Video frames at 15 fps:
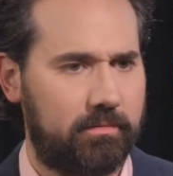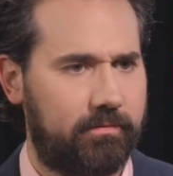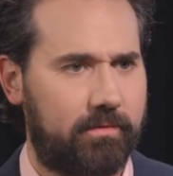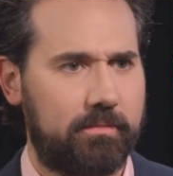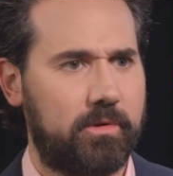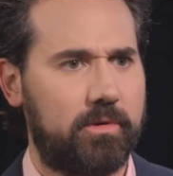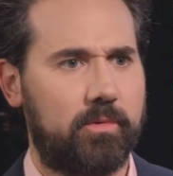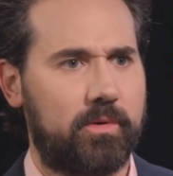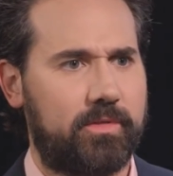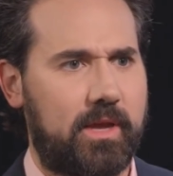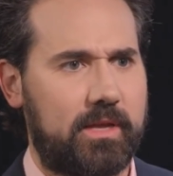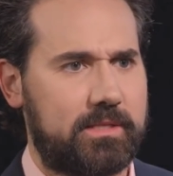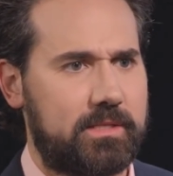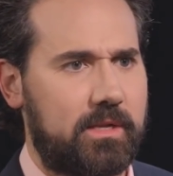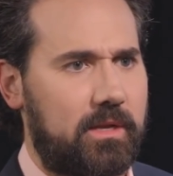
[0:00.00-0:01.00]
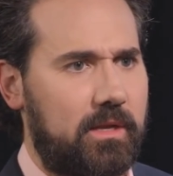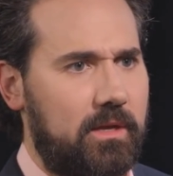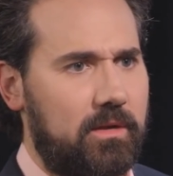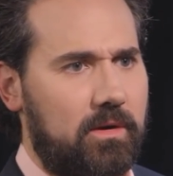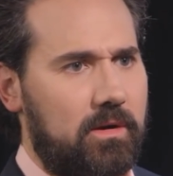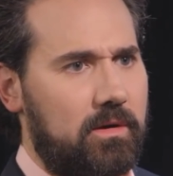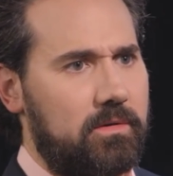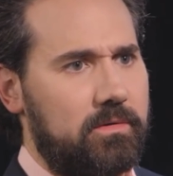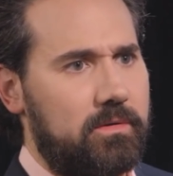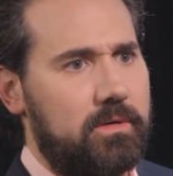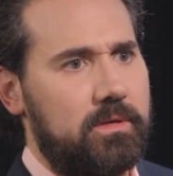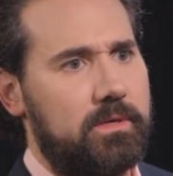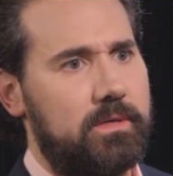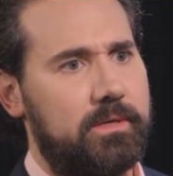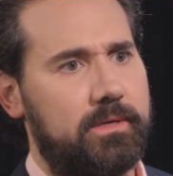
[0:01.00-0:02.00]
familiar with that study at all?
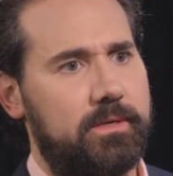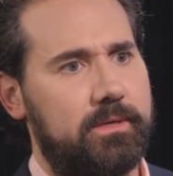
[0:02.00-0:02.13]
Or?